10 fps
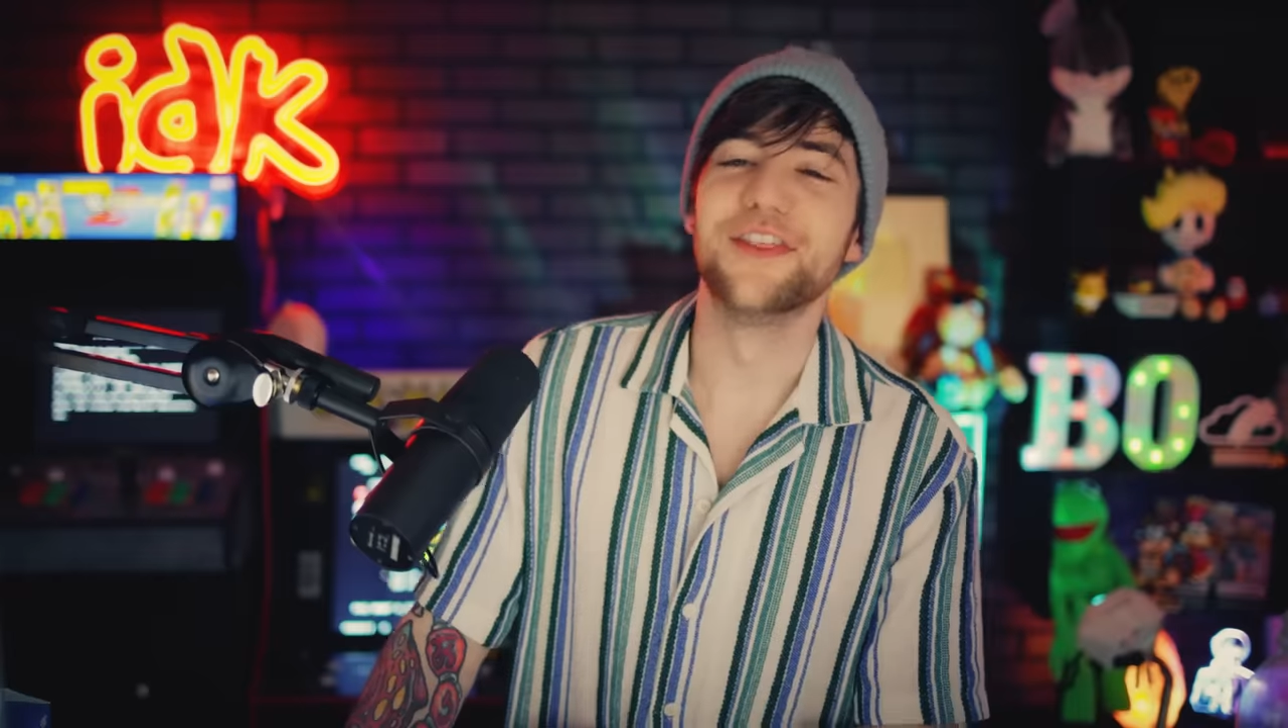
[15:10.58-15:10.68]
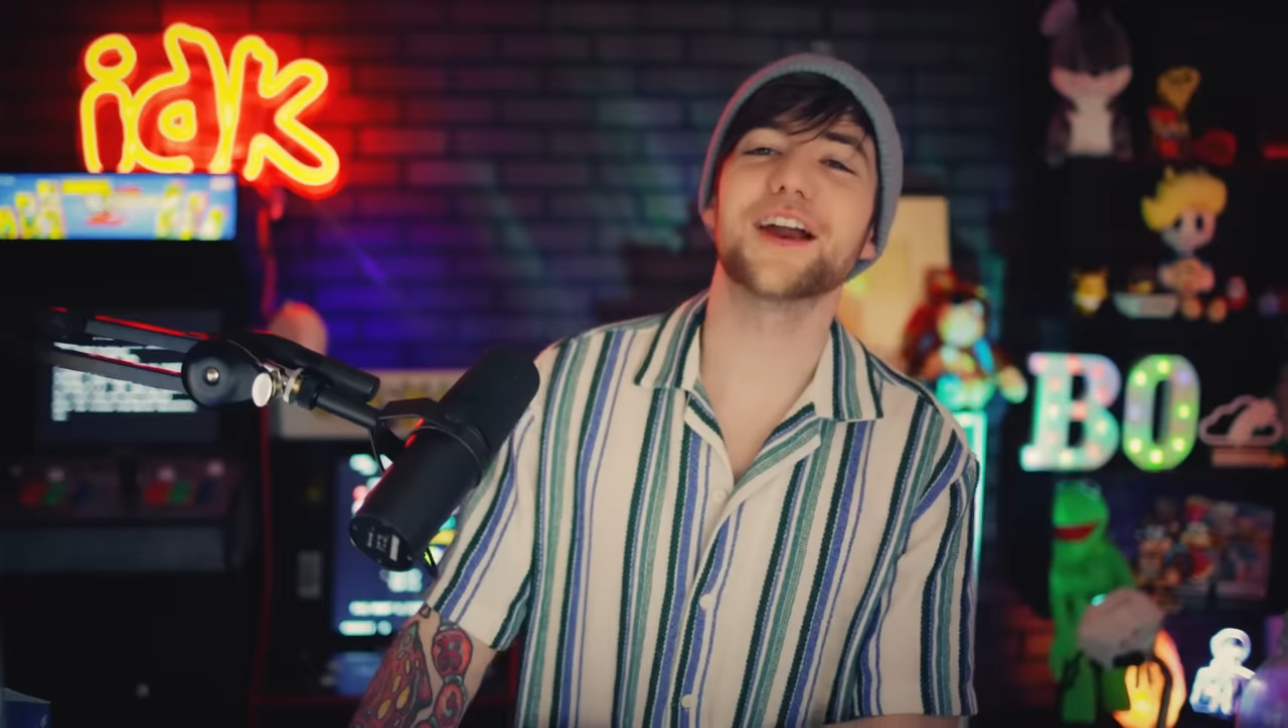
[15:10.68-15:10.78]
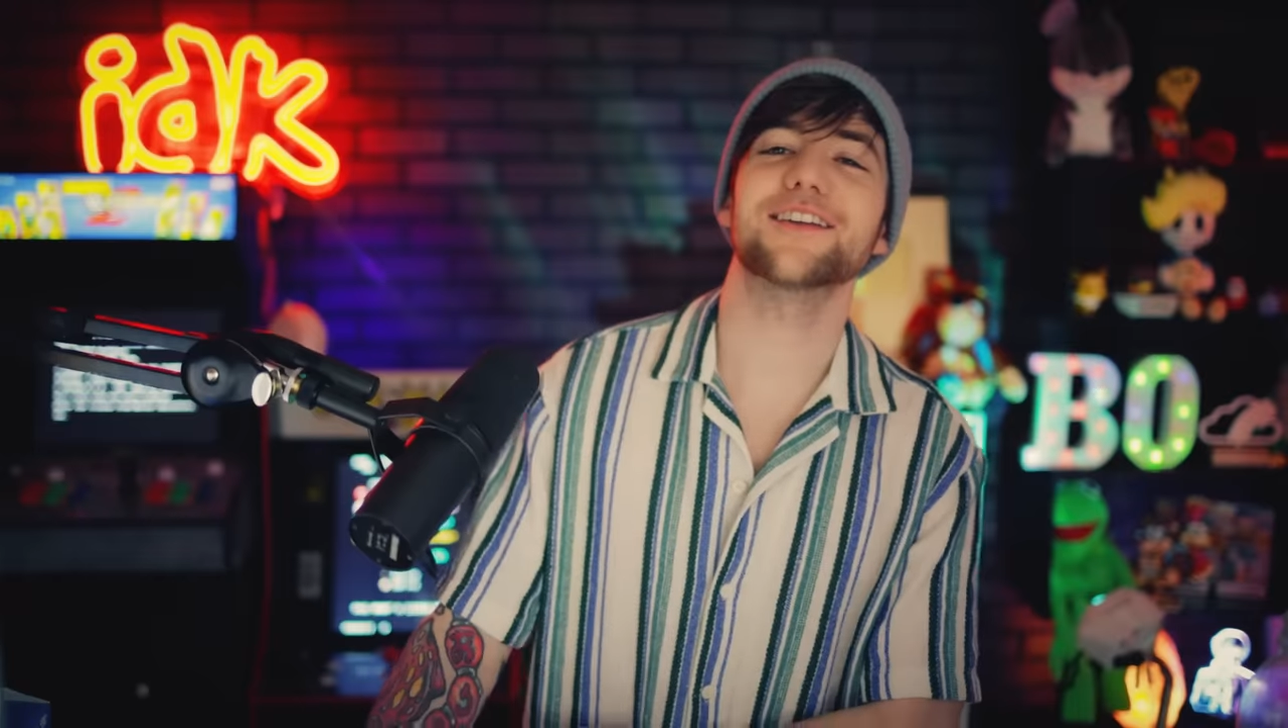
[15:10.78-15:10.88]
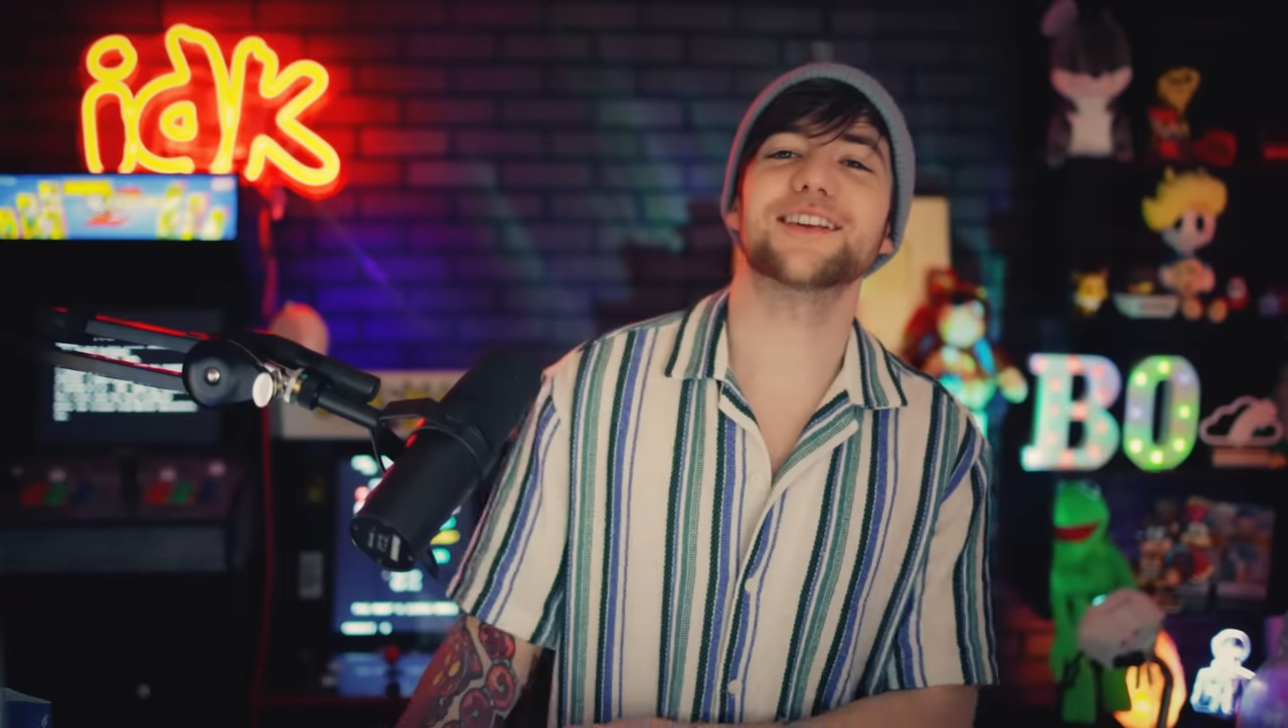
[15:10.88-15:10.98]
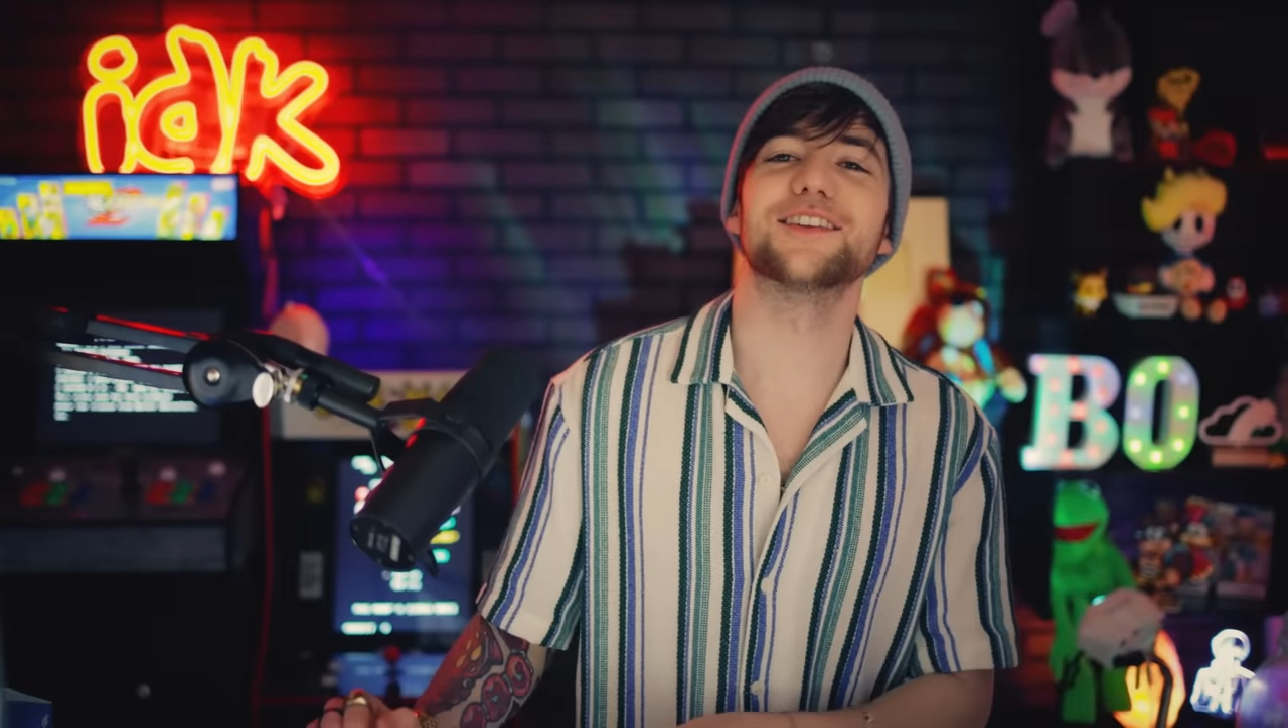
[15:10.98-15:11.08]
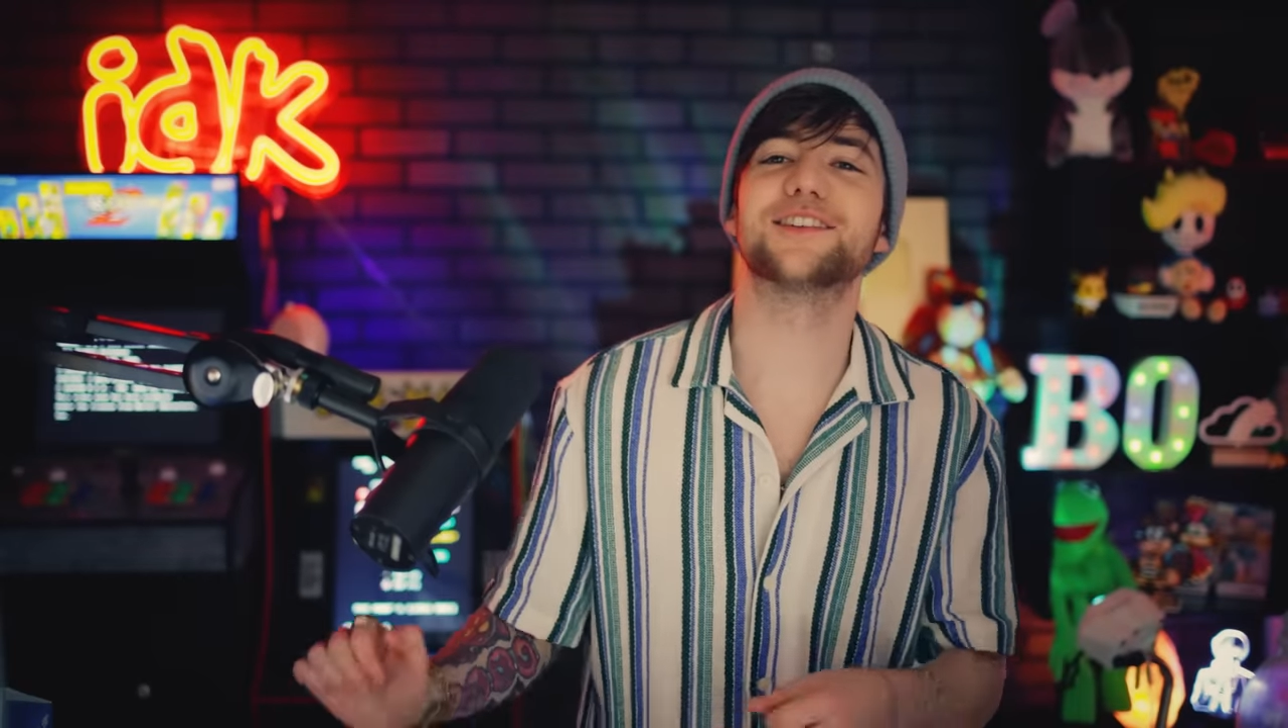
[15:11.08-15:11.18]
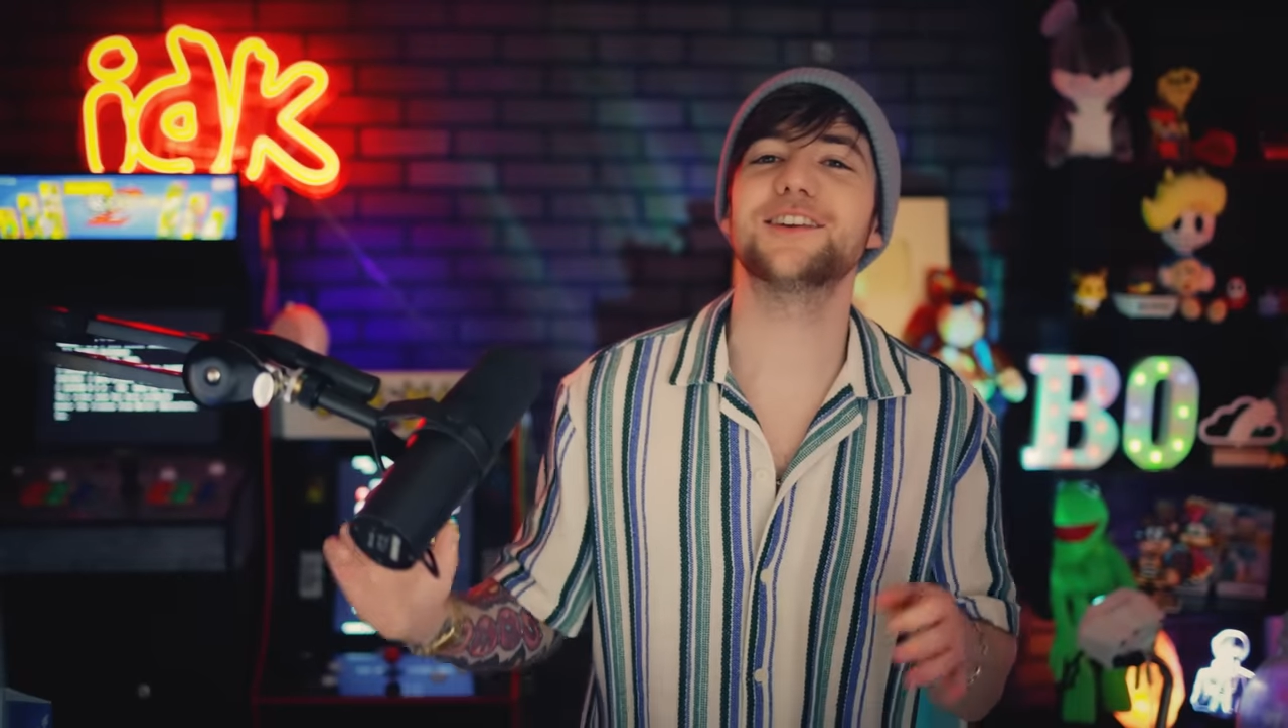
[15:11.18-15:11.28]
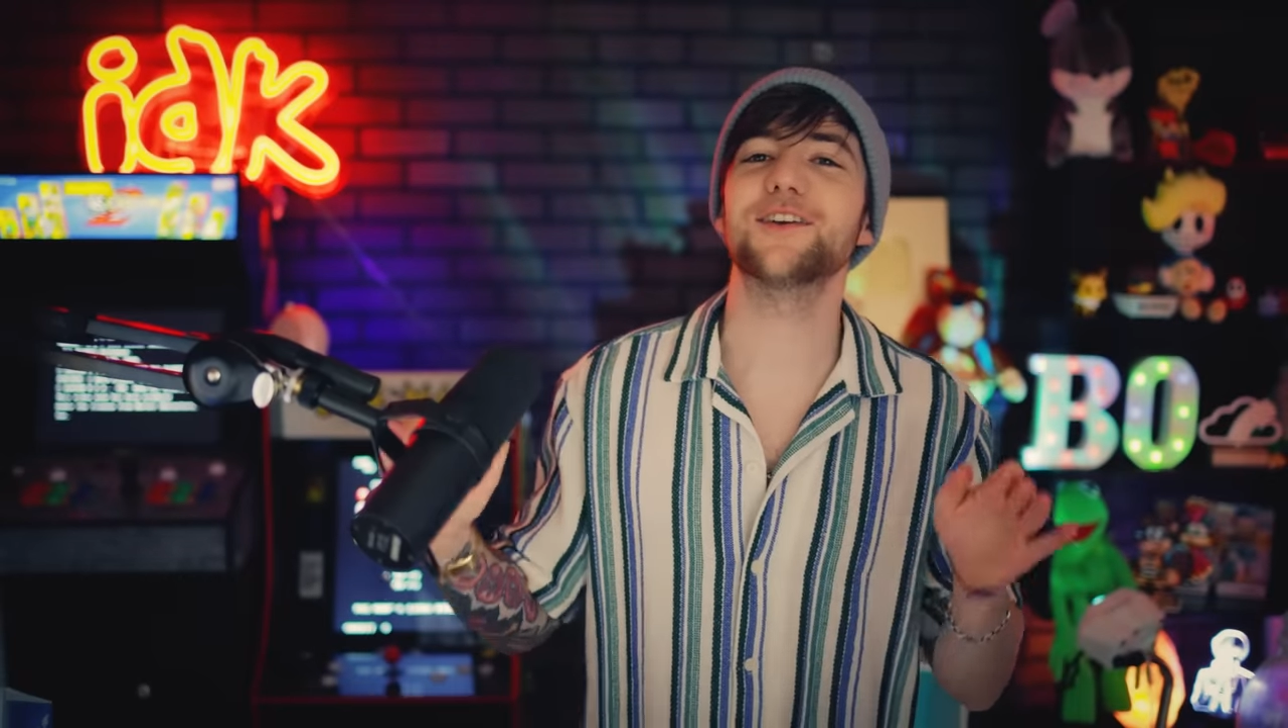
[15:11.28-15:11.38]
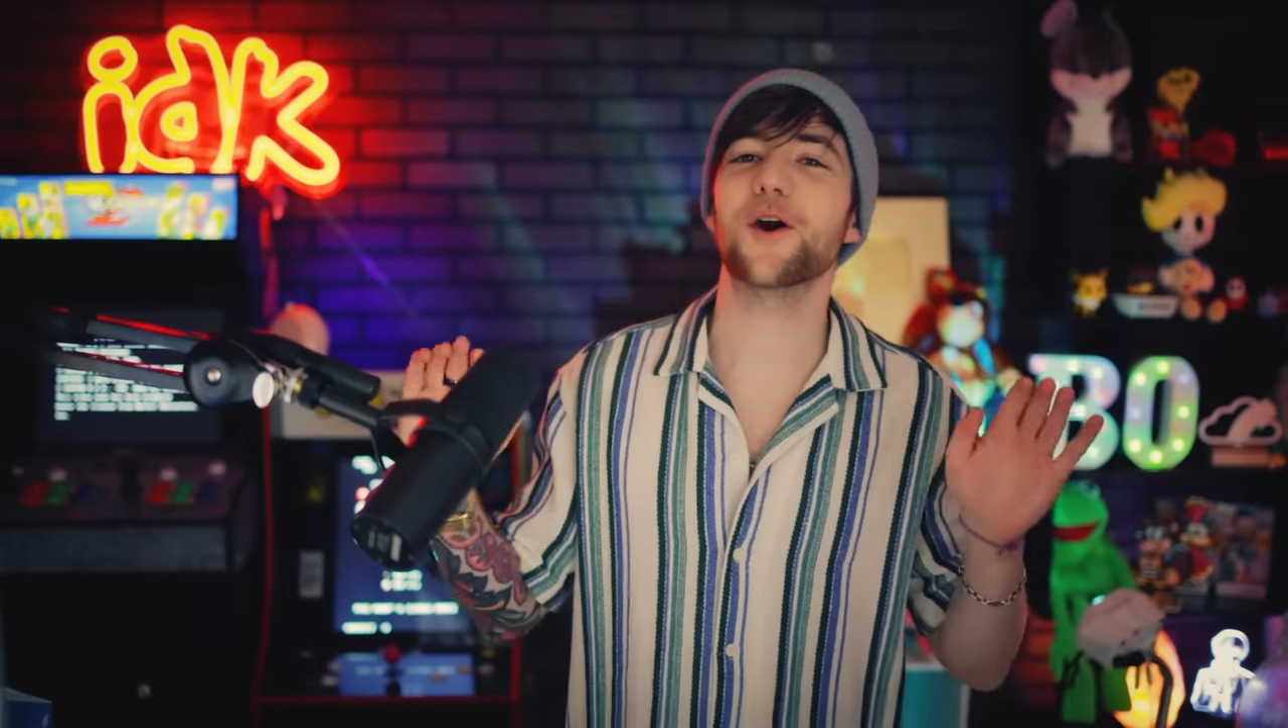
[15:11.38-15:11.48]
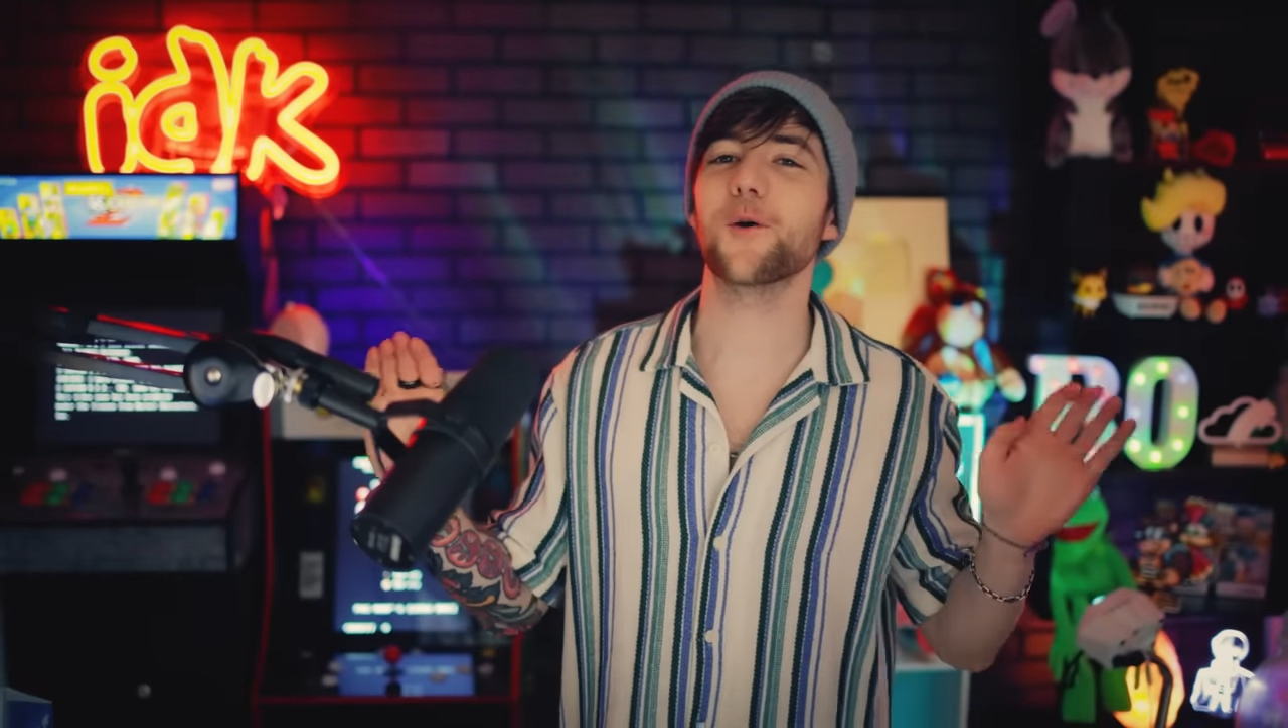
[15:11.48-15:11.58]
there's
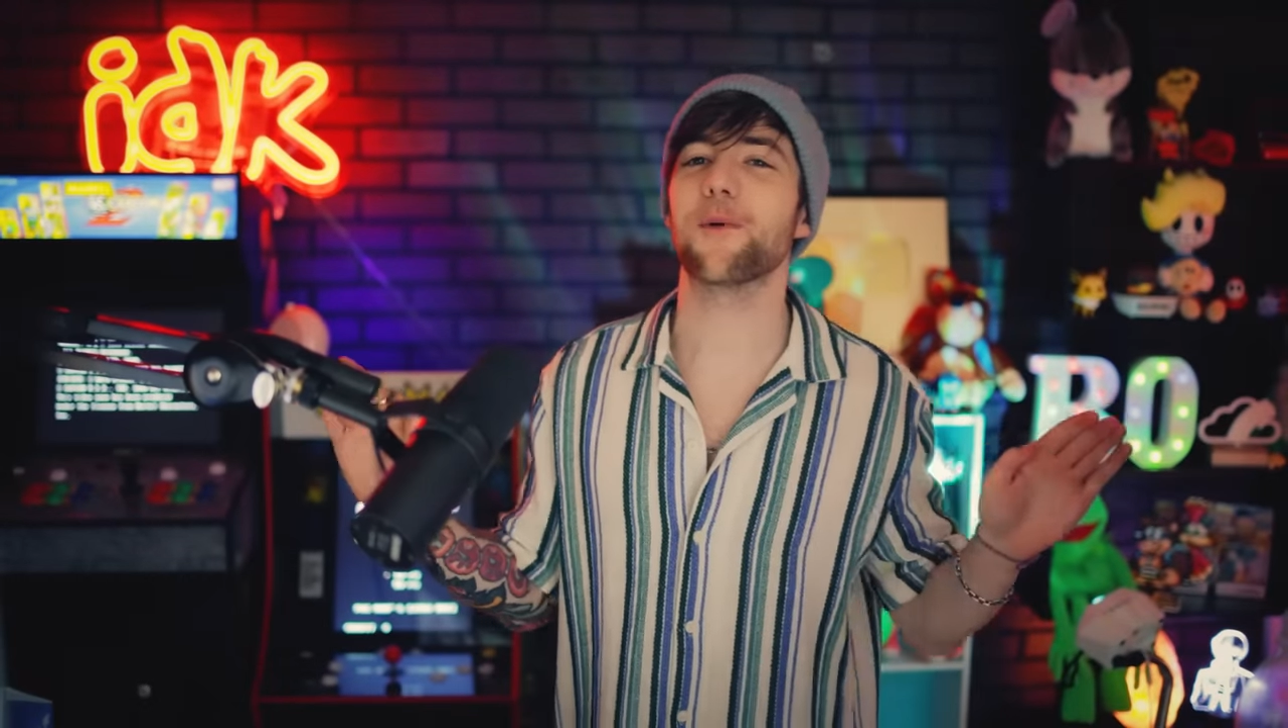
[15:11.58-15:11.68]
zero